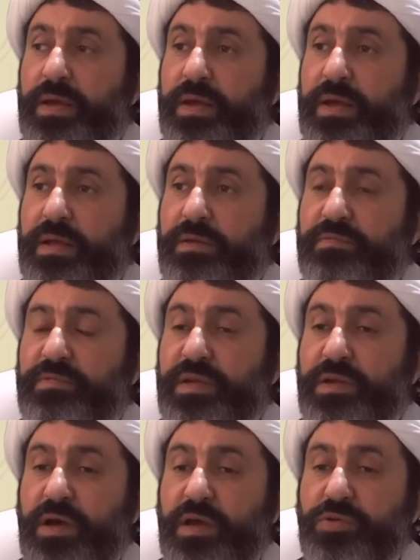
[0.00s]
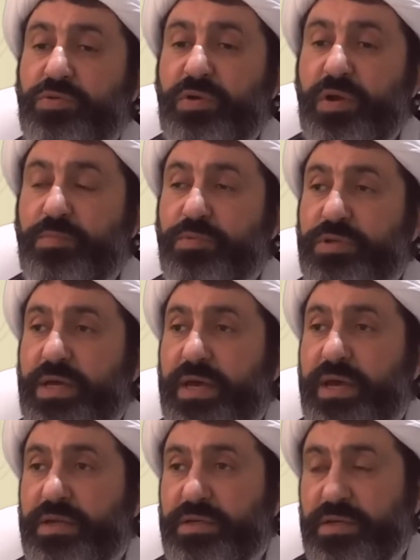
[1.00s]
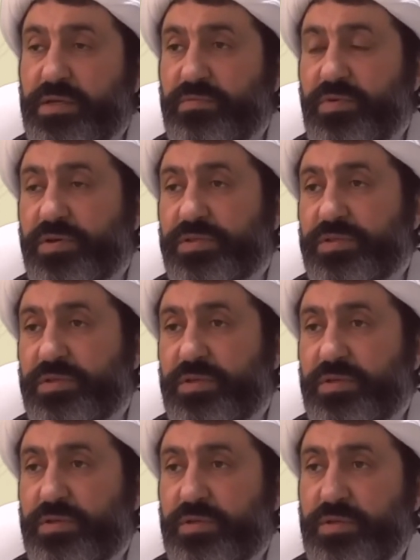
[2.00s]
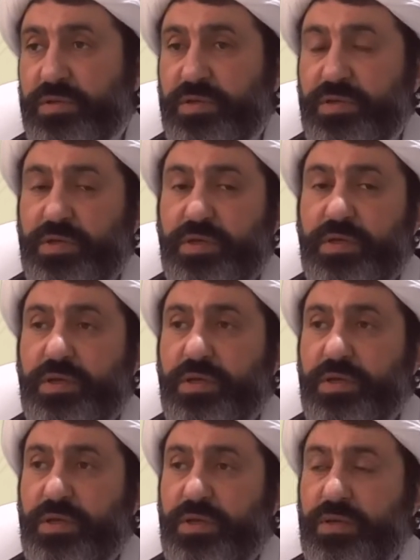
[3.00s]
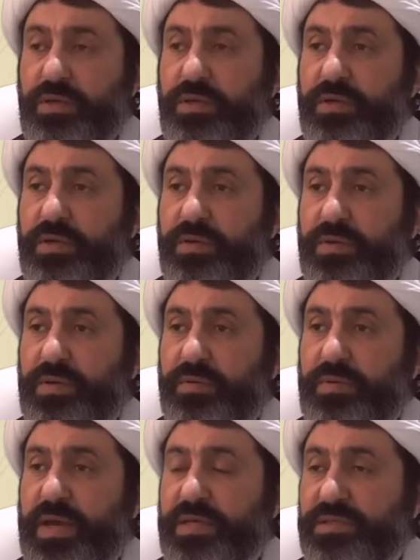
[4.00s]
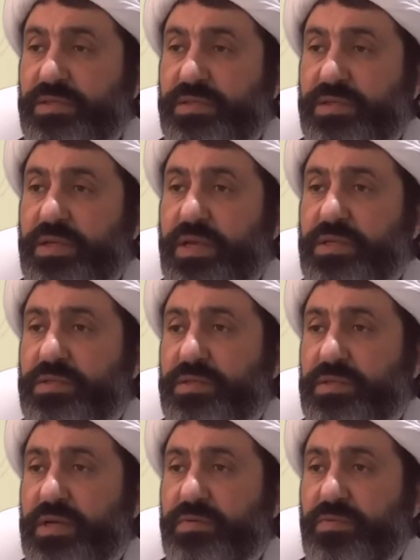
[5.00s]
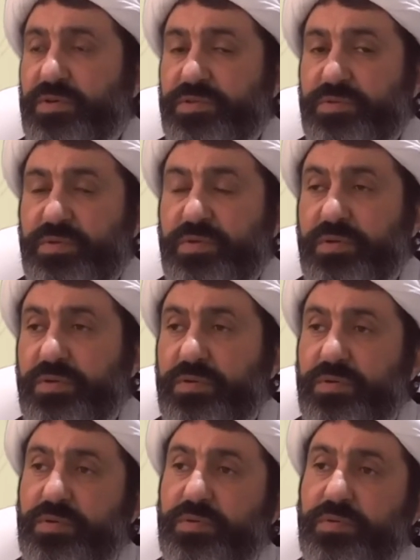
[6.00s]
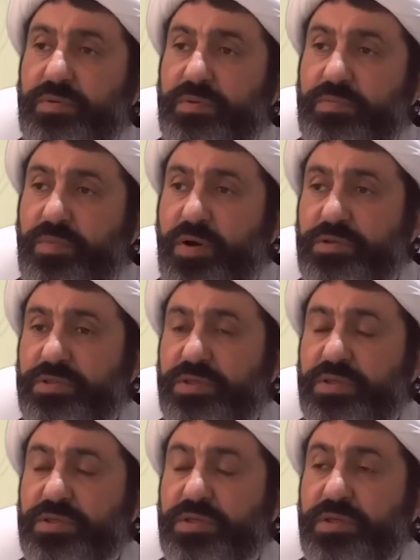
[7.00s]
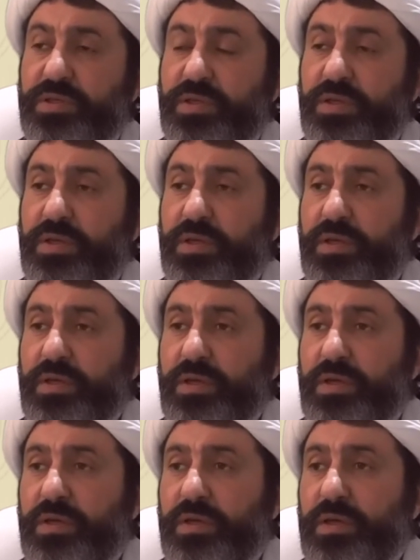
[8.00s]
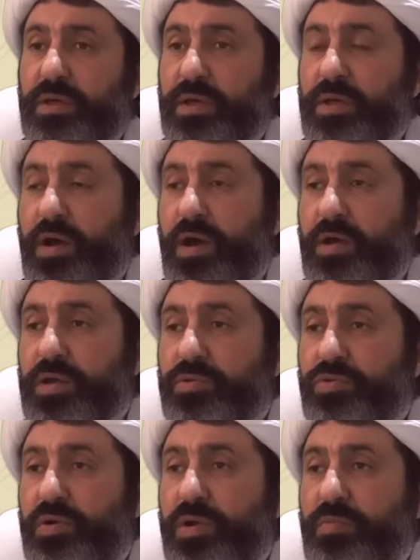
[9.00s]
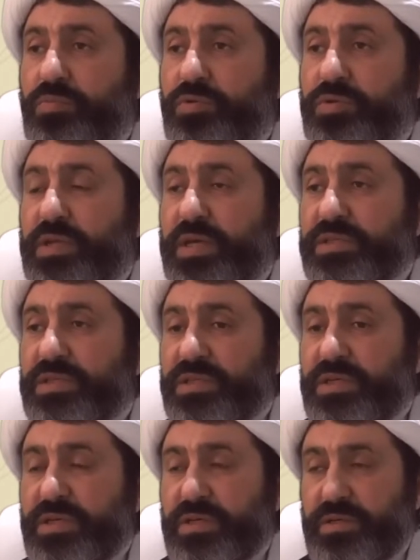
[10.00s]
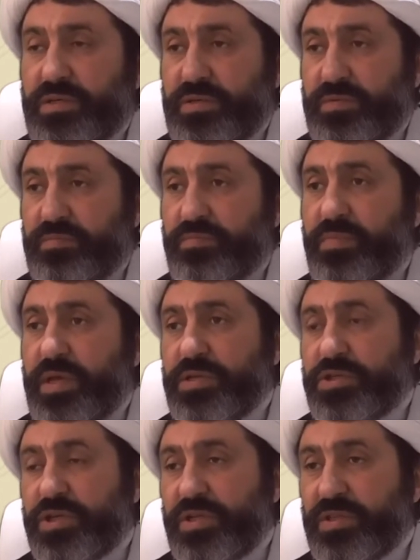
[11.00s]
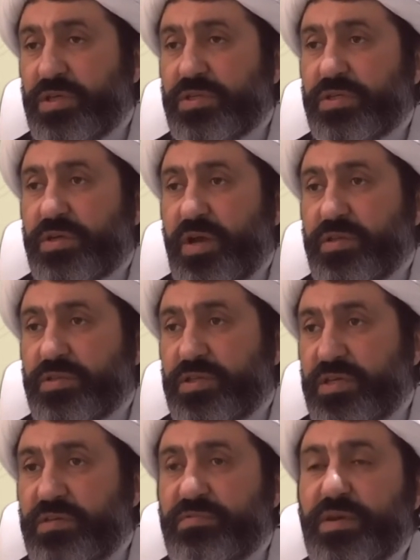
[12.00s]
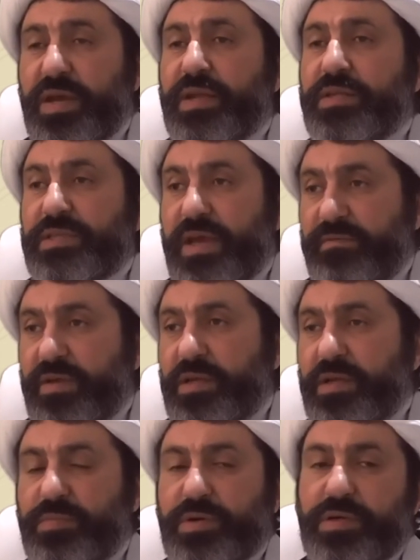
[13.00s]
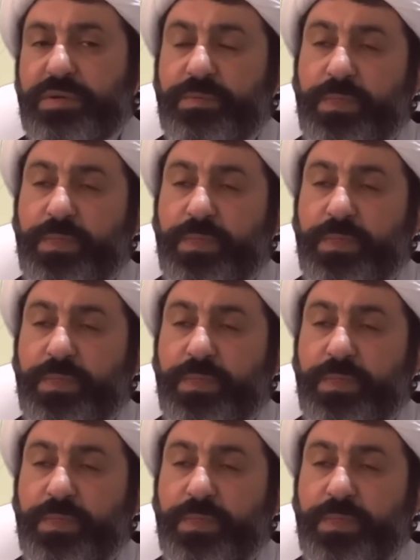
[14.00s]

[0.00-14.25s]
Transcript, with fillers: And when Ayatollah Mutahari was uh, assassinated and was martyred, uh, Ayatollah Muntaziri mentioned this on TV and it's available